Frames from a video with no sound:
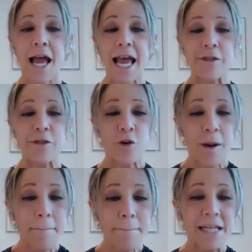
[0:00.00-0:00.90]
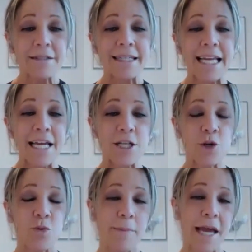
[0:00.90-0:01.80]
and their ability
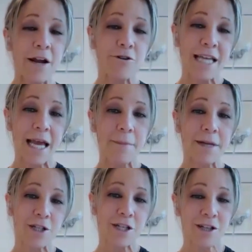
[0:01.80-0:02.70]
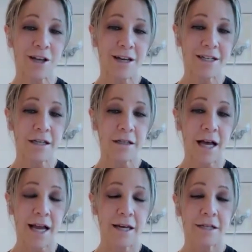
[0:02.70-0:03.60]
to repair damage is going to decline.